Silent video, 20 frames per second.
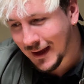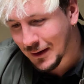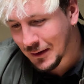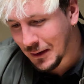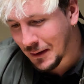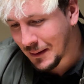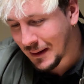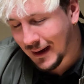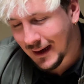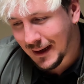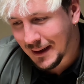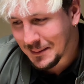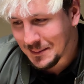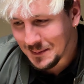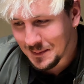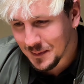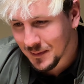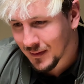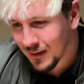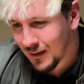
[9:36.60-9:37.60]
don't know,
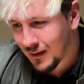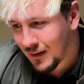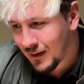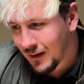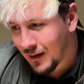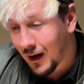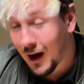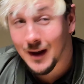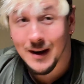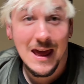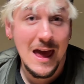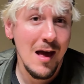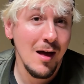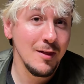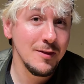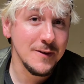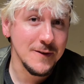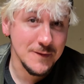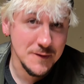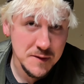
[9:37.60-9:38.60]

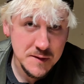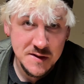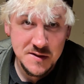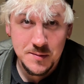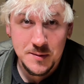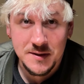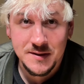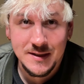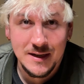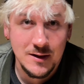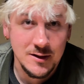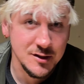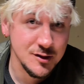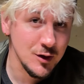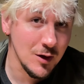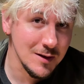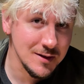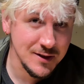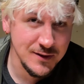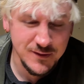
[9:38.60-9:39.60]
unhealthy foods per se or
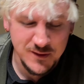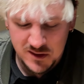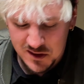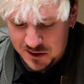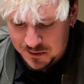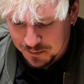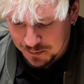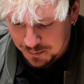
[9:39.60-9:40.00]
salty foods.